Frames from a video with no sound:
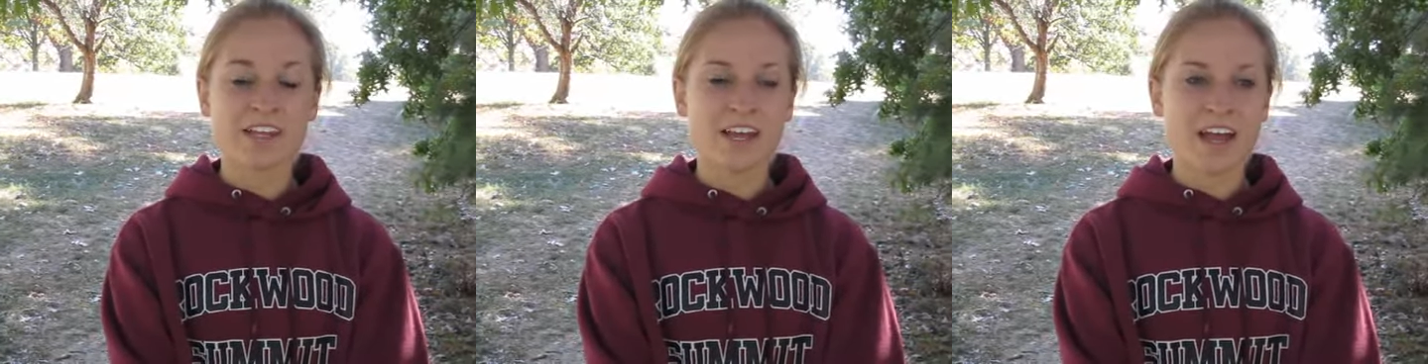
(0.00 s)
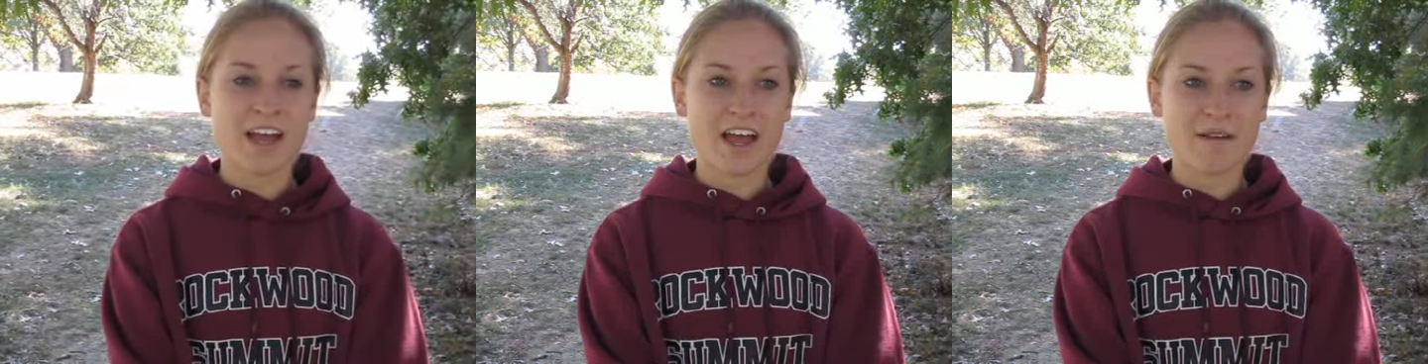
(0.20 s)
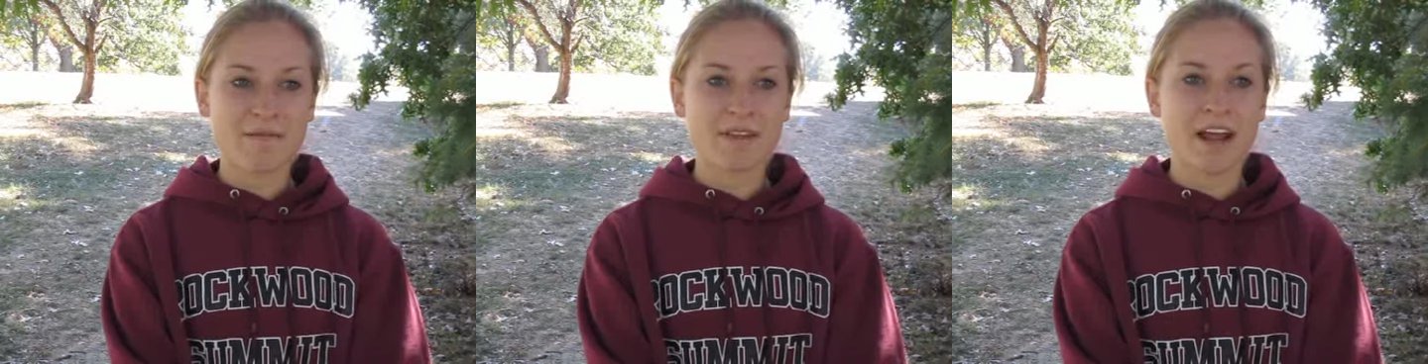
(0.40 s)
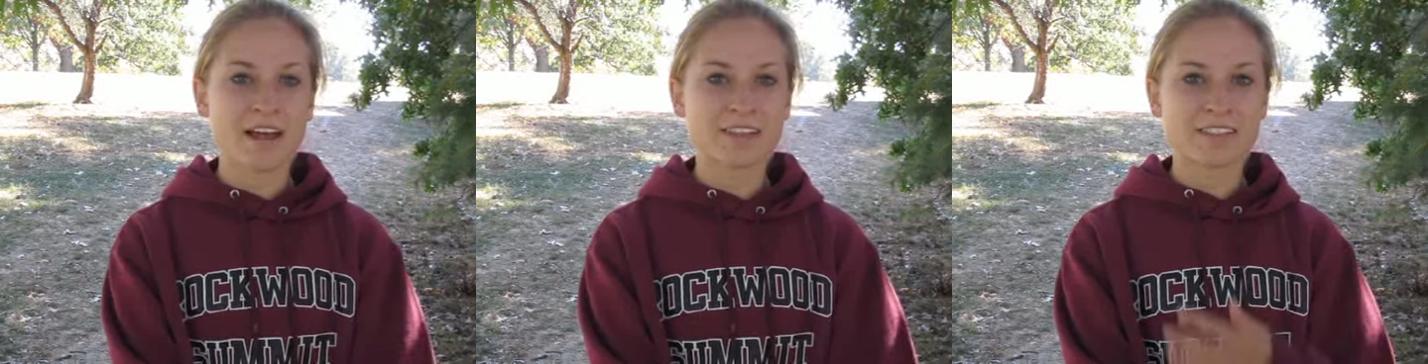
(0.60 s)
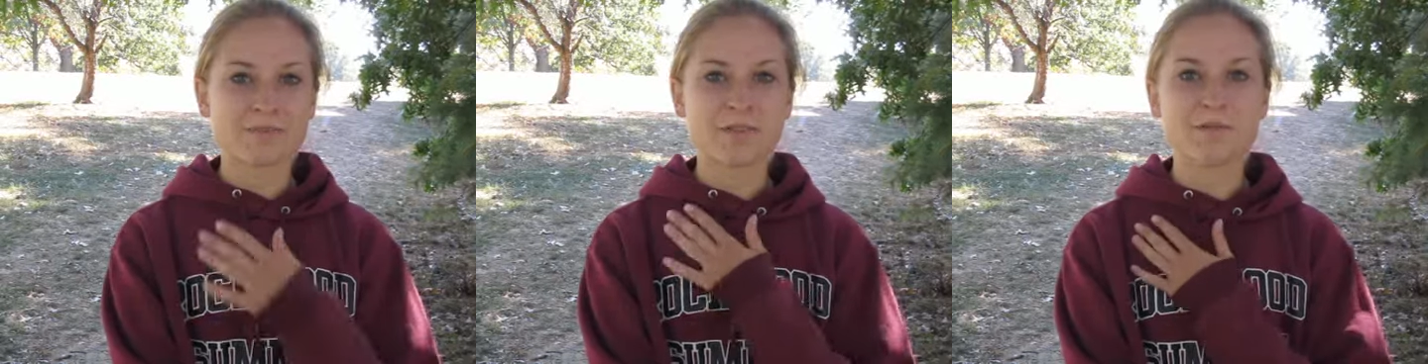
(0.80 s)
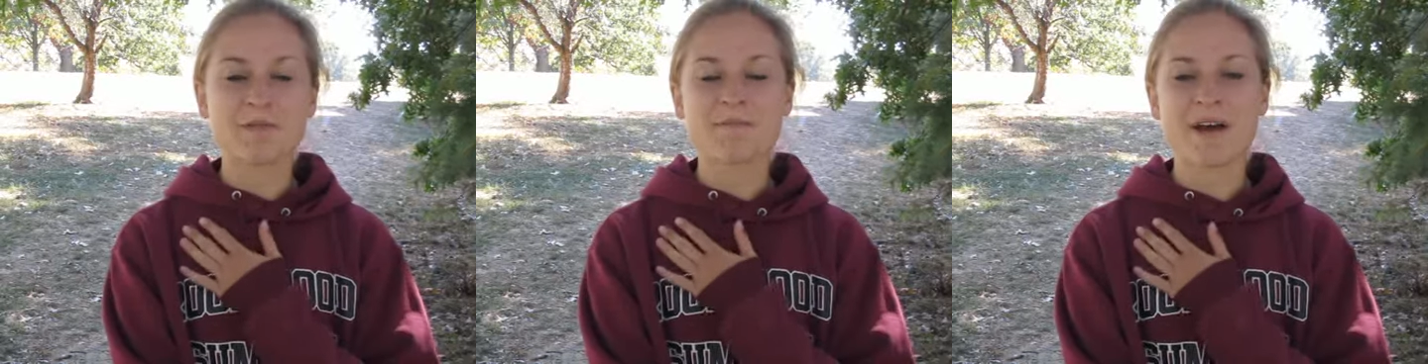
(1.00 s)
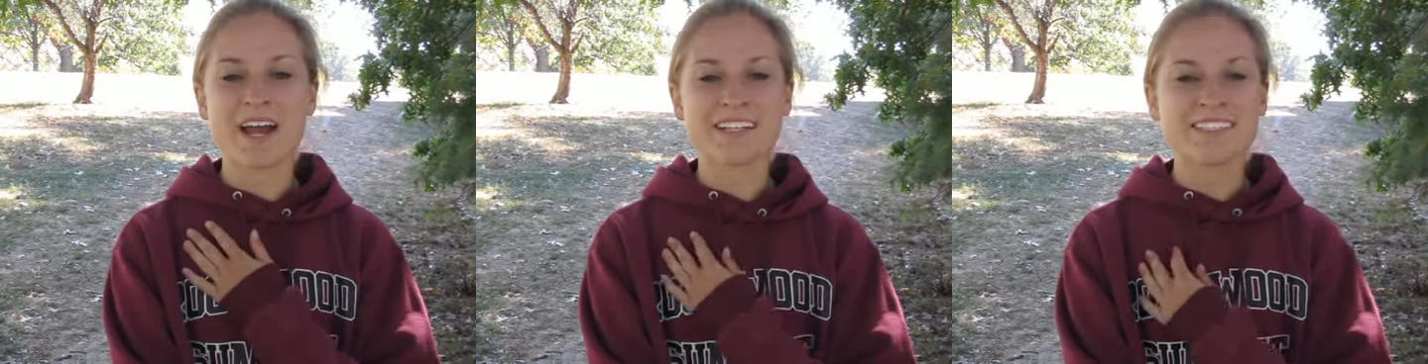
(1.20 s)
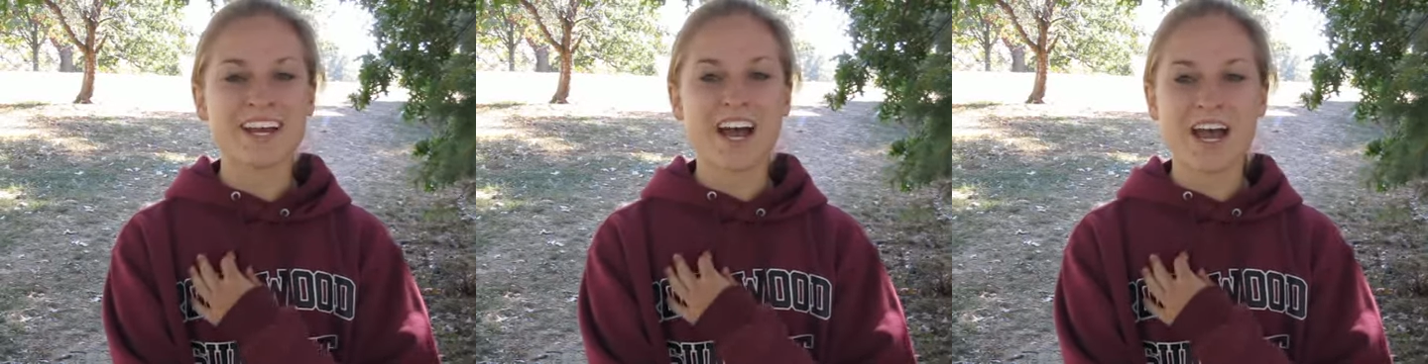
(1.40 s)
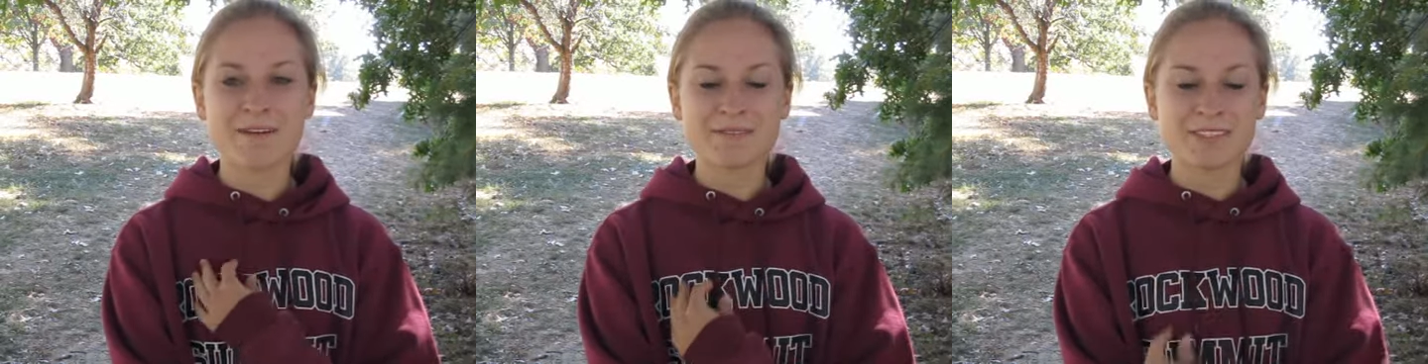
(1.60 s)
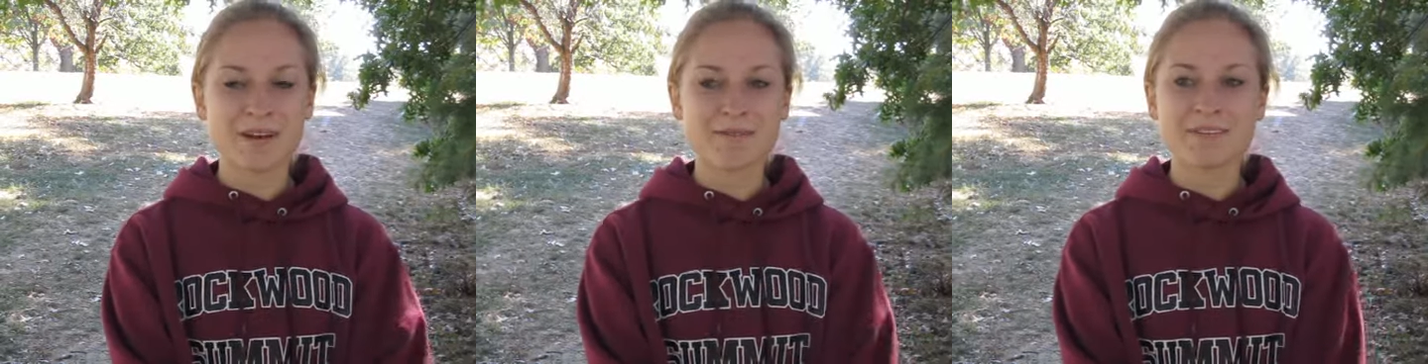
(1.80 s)
I mean, it's will be my
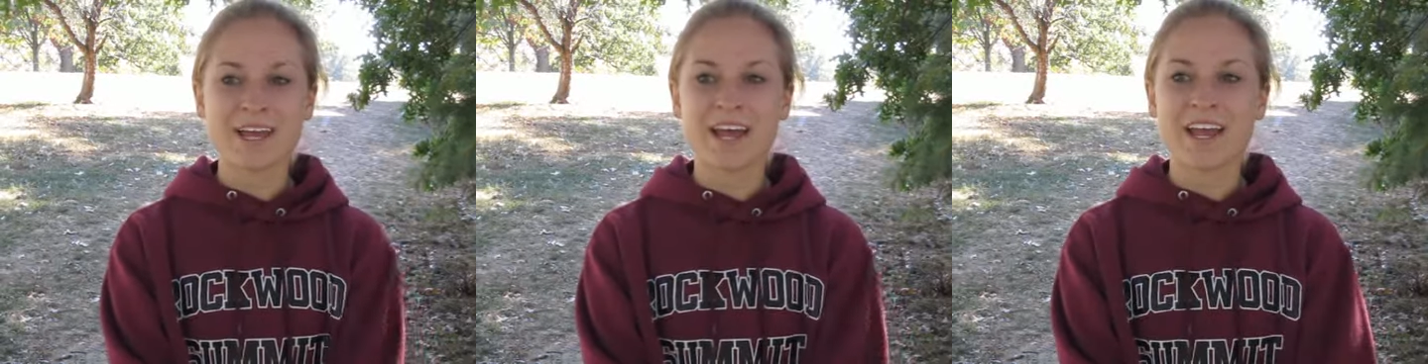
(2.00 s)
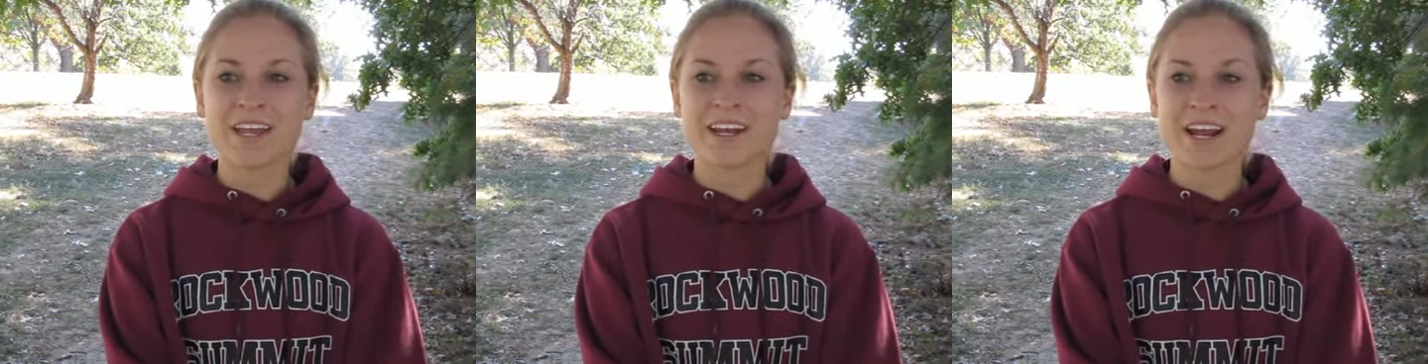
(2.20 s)
time someday,